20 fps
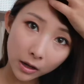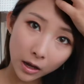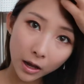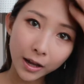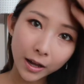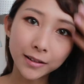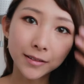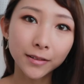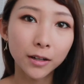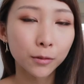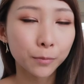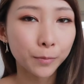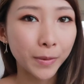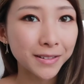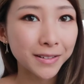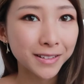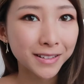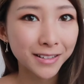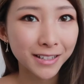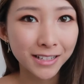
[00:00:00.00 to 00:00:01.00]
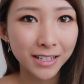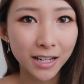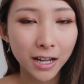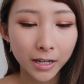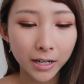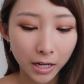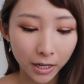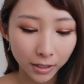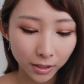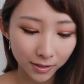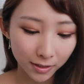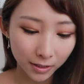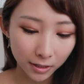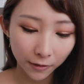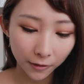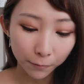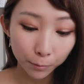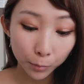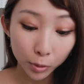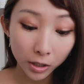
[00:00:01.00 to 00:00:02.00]
My eyes are basically done. I just need
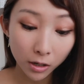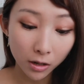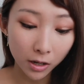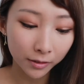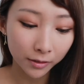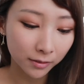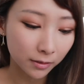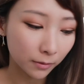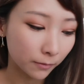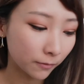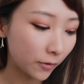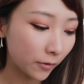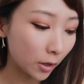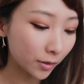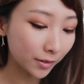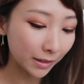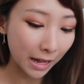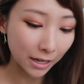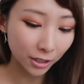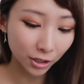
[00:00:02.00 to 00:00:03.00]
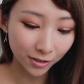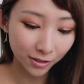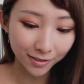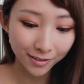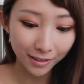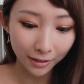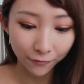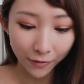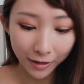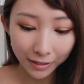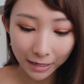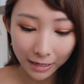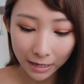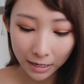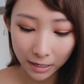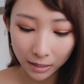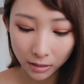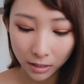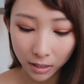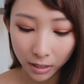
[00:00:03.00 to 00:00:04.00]
to put on some false lashes if I
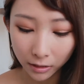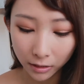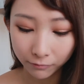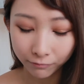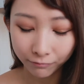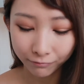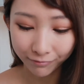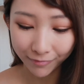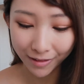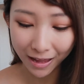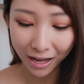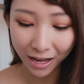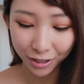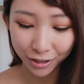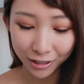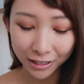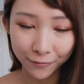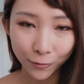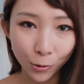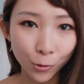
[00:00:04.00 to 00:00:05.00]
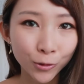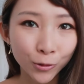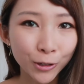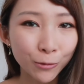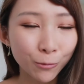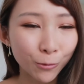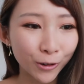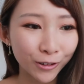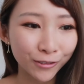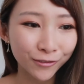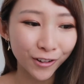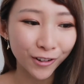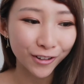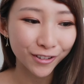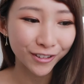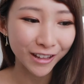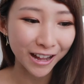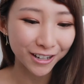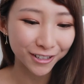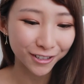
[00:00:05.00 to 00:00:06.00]
can. I actually have only worn
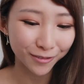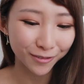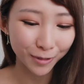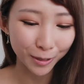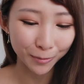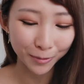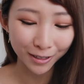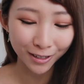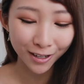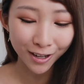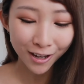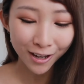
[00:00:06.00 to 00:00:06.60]
false lashes maybe